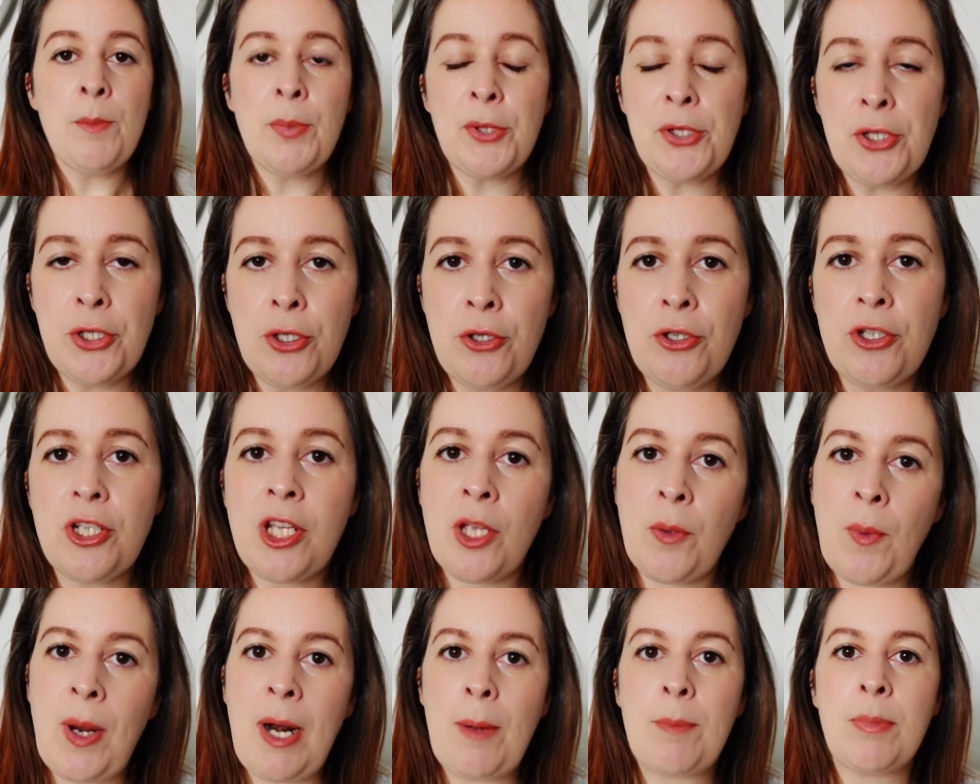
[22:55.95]
But
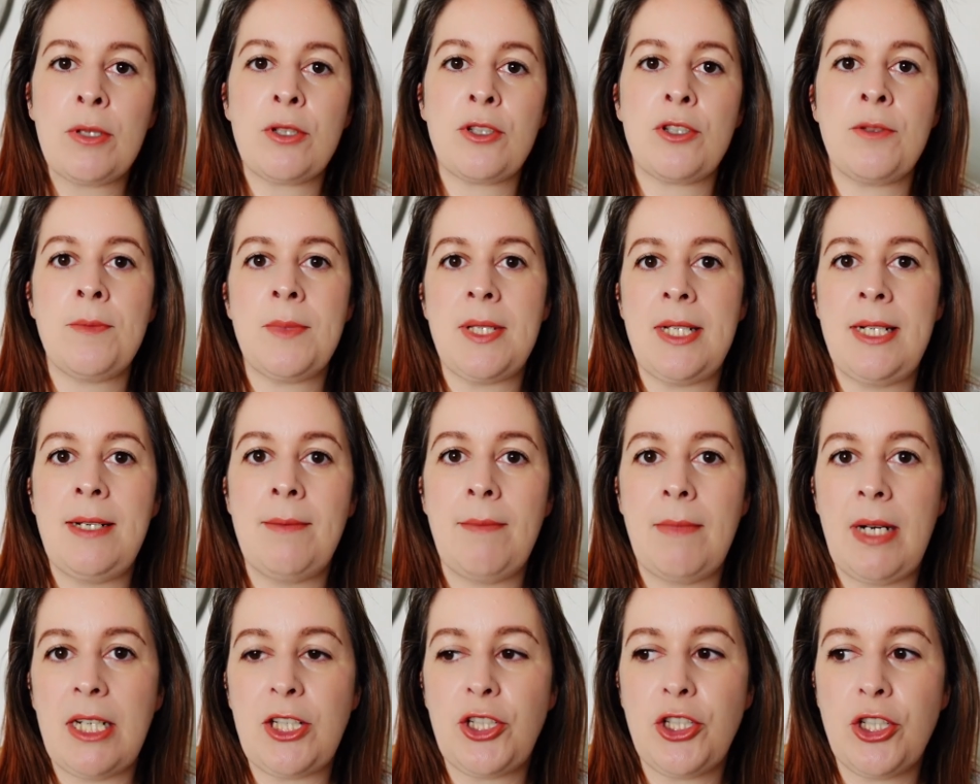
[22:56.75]
usually when I put something
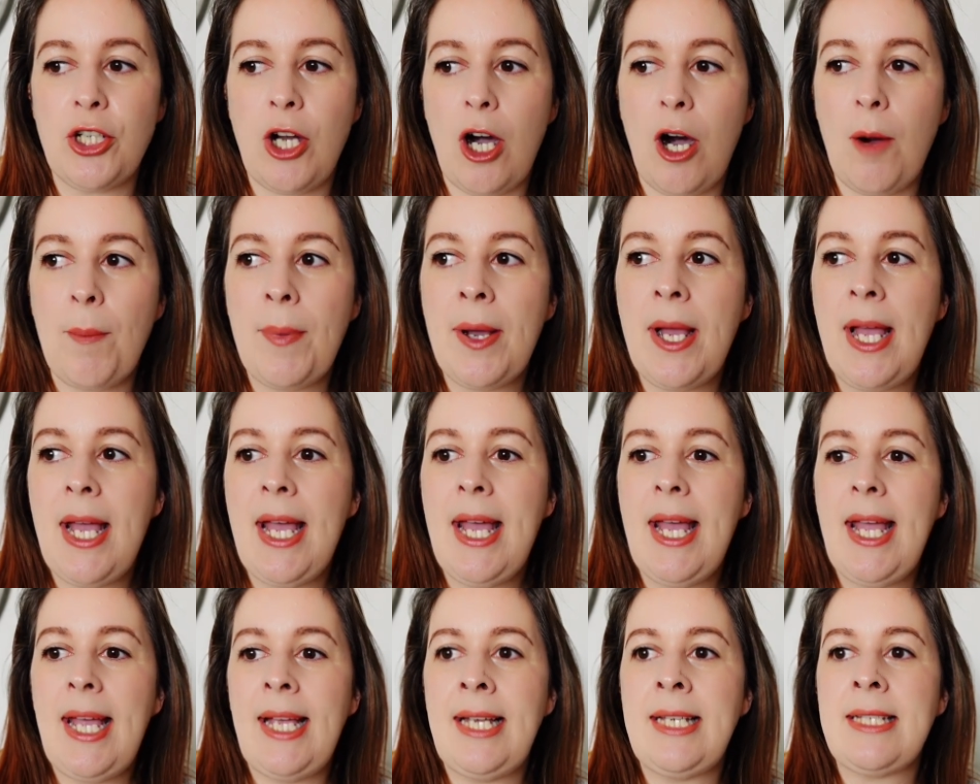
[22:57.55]
in my shop,
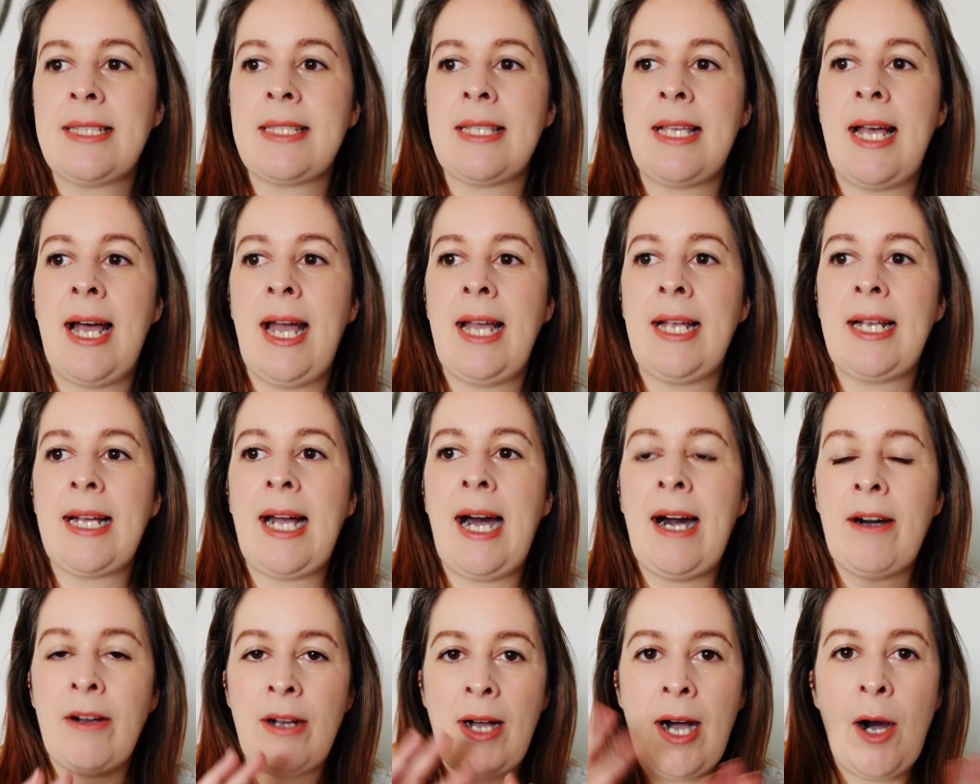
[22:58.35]
it's like
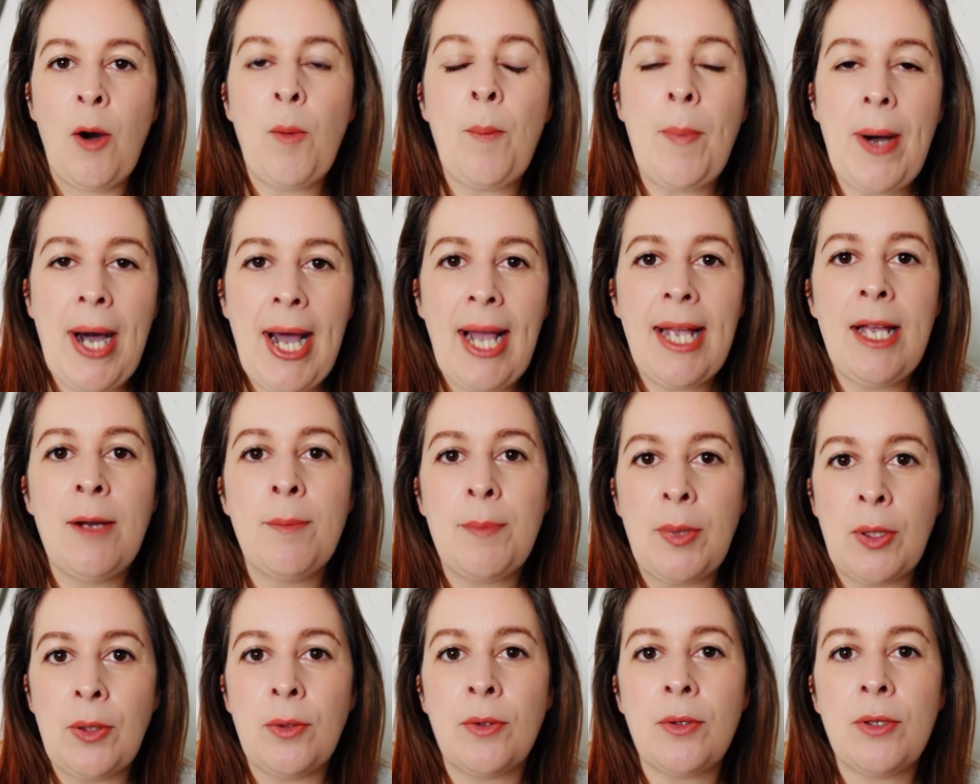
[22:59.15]
I'll buy a
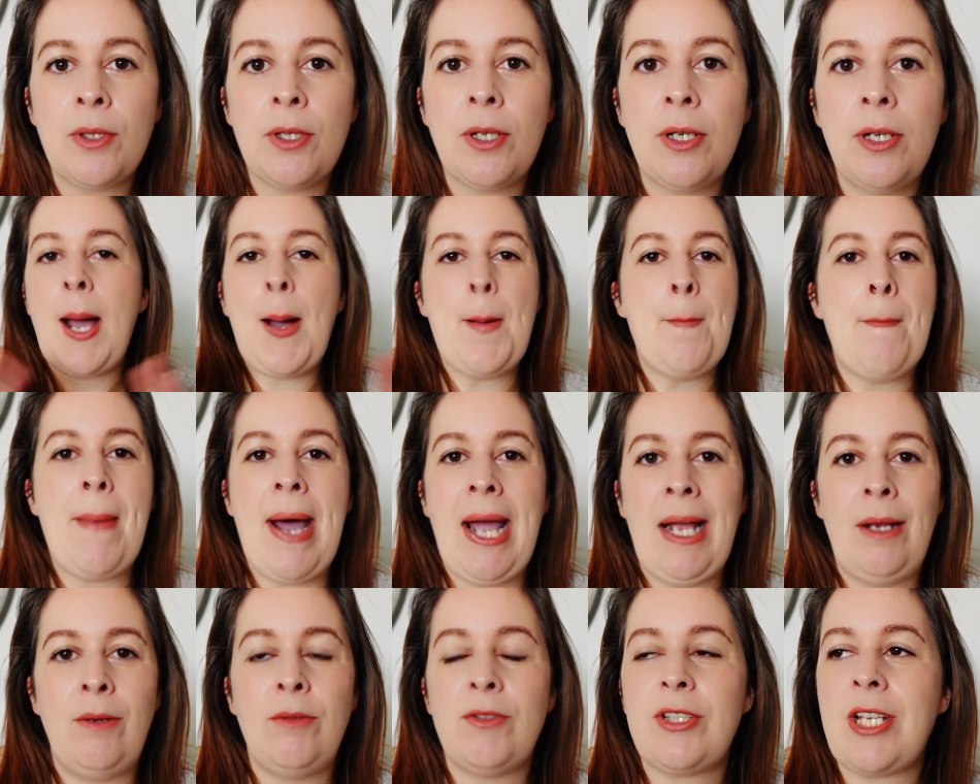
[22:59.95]
bulk
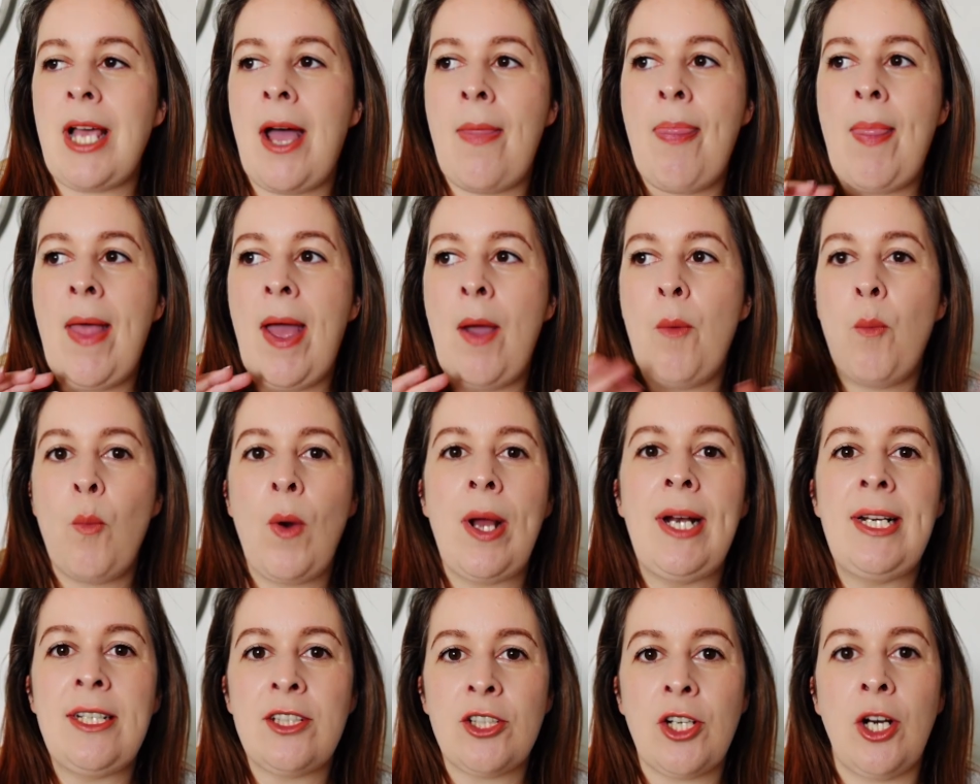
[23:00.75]
amount and then
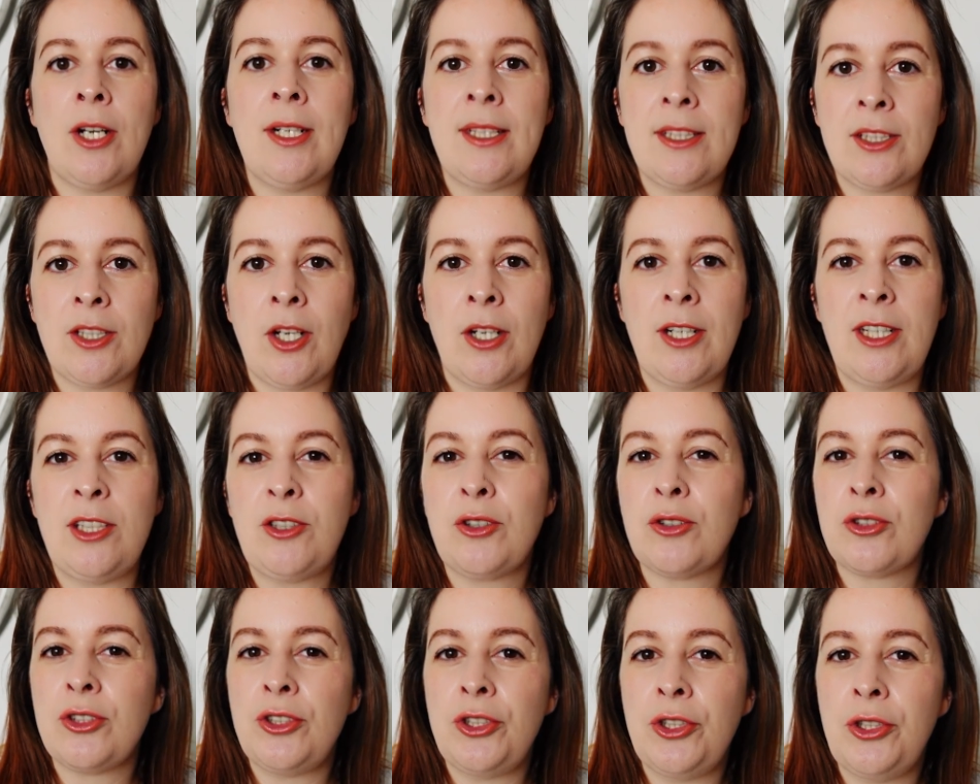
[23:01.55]
when it's gone, it's gone. It
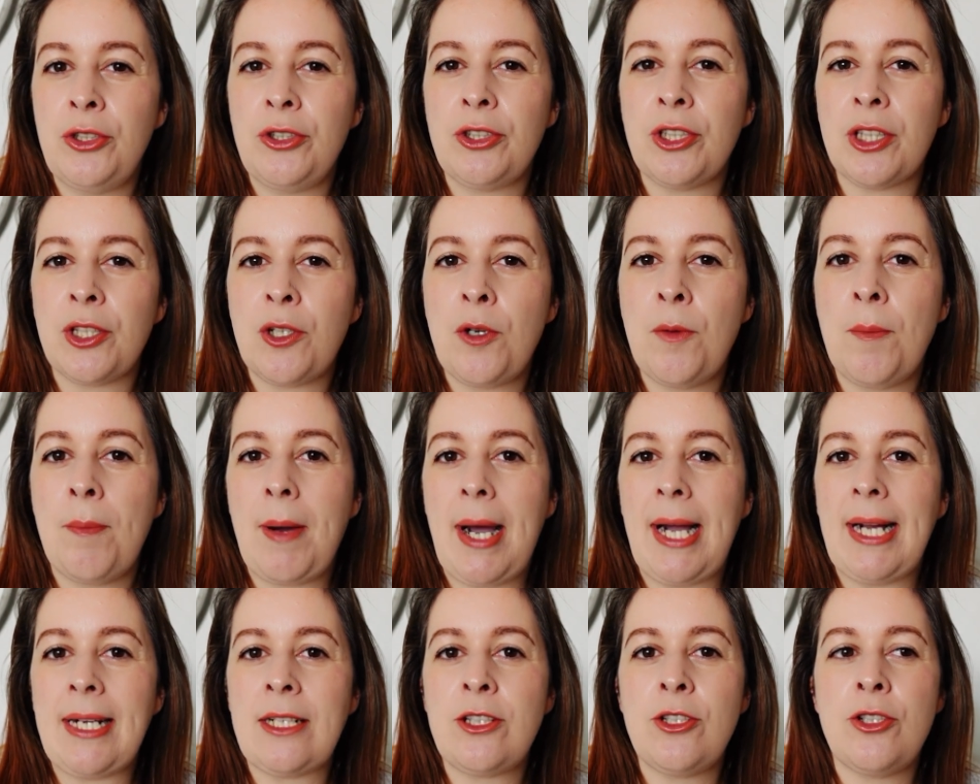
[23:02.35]
doesn't usually come
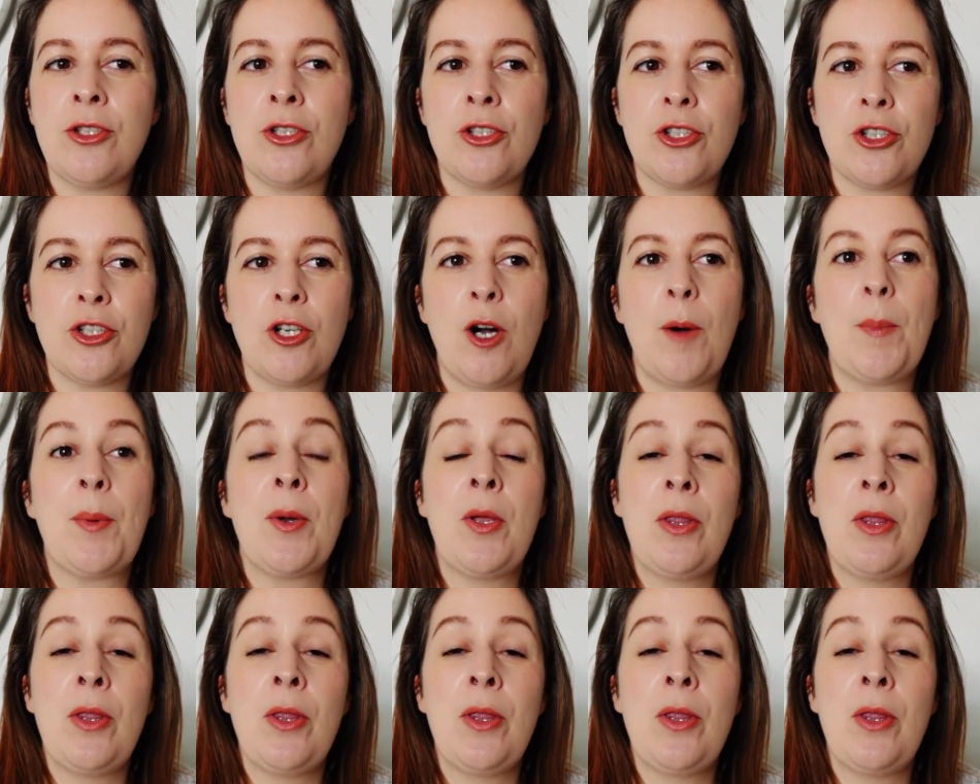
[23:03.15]
back to the shop